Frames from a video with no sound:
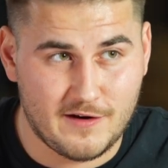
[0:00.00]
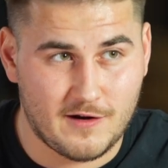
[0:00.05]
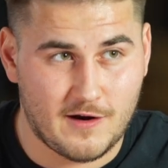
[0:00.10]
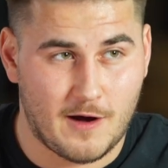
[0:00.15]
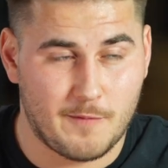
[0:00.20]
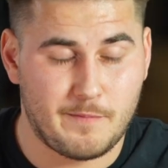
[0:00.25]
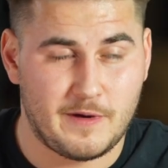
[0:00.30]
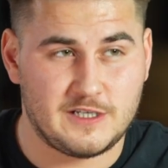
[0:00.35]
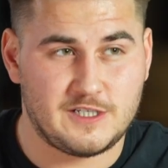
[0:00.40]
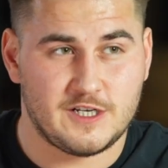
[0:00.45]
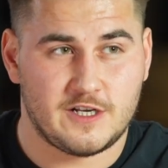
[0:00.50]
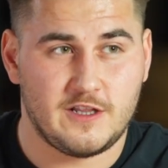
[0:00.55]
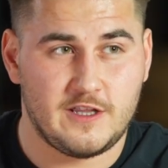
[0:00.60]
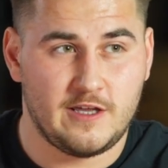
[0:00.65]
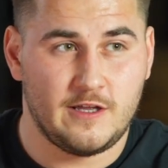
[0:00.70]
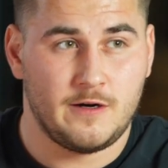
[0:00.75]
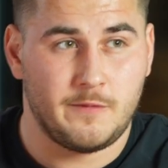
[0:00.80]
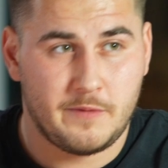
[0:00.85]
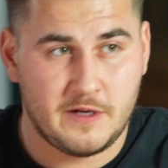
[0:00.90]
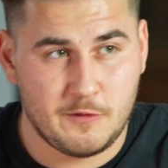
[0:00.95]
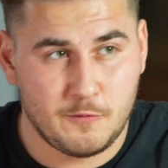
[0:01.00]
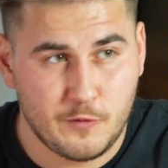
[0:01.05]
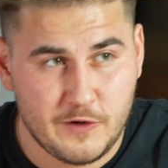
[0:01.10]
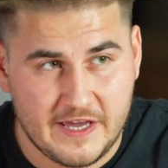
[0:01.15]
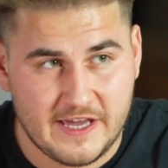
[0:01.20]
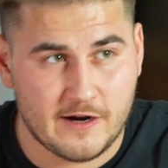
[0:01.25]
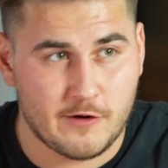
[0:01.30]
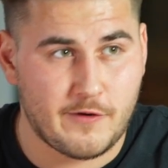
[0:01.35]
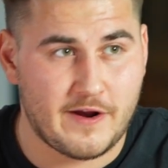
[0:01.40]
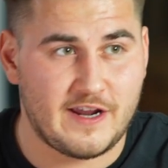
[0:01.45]
I'm basically going to be
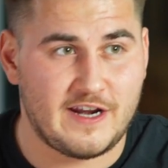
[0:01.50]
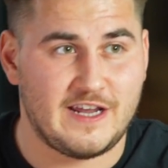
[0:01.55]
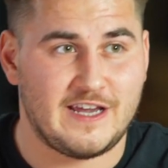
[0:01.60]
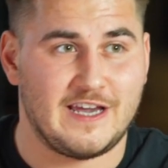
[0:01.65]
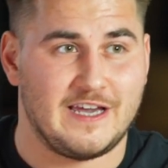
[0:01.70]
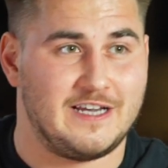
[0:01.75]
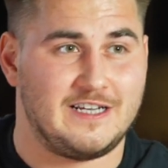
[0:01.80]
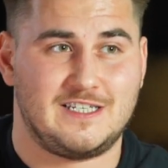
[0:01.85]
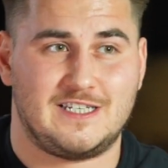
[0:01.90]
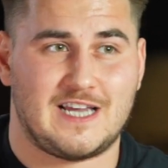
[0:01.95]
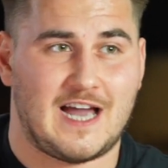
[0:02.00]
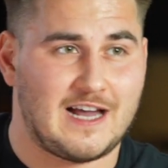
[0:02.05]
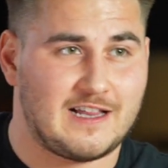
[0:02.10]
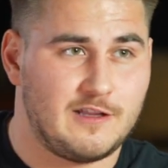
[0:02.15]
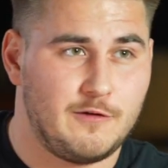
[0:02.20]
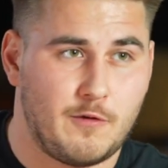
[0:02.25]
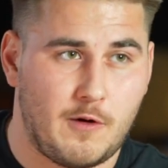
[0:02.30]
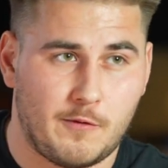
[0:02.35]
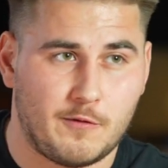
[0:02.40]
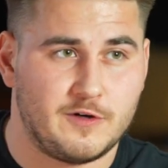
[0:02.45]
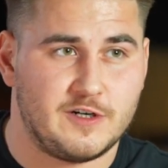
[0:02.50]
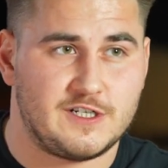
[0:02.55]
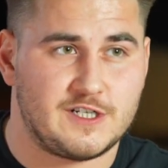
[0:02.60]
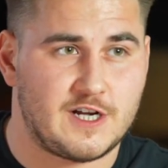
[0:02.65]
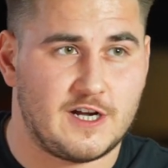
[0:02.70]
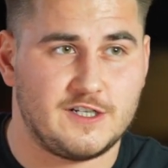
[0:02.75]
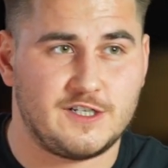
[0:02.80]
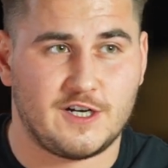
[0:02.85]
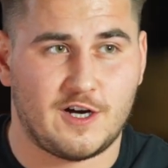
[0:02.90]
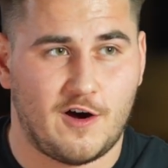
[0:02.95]
reiterating exactly what we're
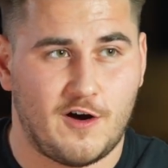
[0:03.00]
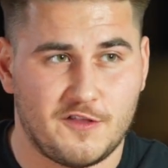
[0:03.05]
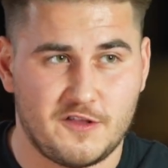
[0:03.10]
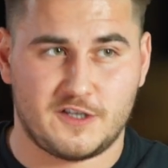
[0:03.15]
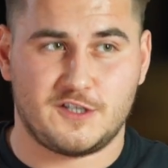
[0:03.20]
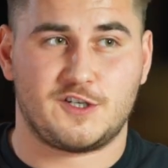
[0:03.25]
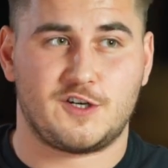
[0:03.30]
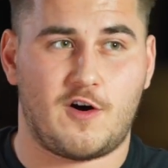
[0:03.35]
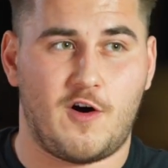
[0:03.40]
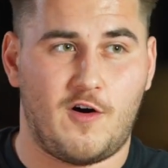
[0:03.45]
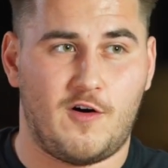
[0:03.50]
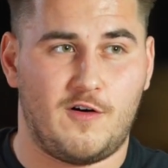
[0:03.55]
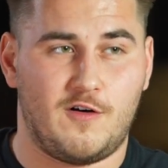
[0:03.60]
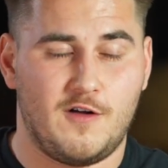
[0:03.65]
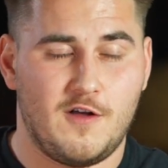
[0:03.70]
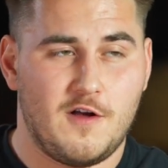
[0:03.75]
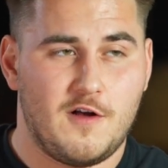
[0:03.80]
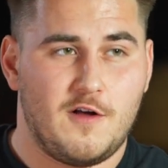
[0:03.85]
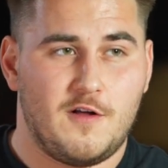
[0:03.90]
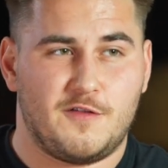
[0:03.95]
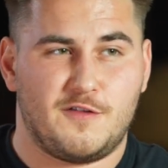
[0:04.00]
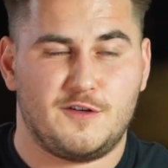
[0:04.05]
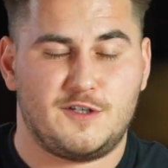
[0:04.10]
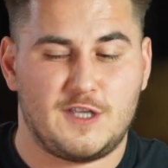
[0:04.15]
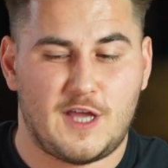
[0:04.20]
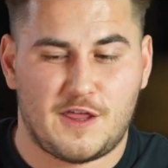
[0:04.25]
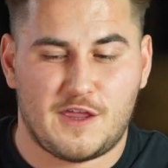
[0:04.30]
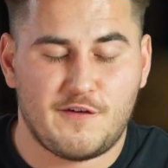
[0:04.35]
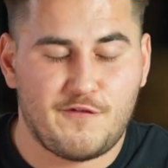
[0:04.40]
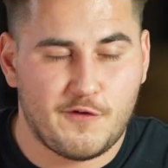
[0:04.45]
discussing on this call. There's
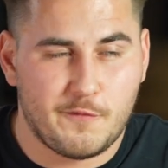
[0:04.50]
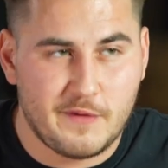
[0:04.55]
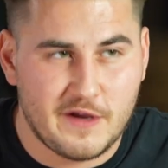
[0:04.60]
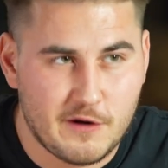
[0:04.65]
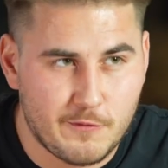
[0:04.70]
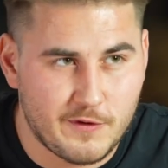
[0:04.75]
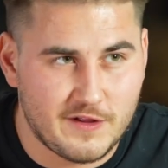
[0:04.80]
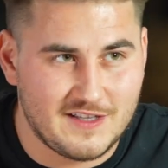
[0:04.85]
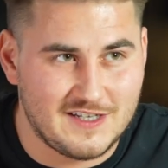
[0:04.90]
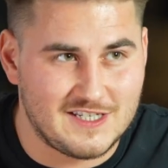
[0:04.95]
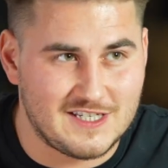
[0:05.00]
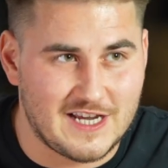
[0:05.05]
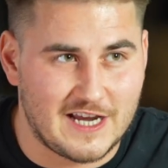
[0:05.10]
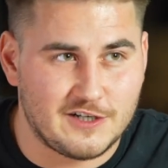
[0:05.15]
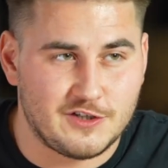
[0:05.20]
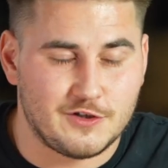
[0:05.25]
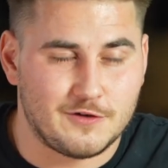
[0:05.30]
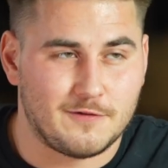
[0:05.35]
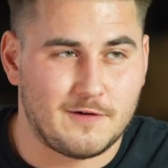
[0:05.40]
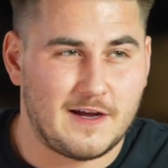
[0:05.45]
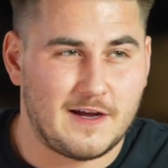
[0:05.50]
nothing for me to really send you. And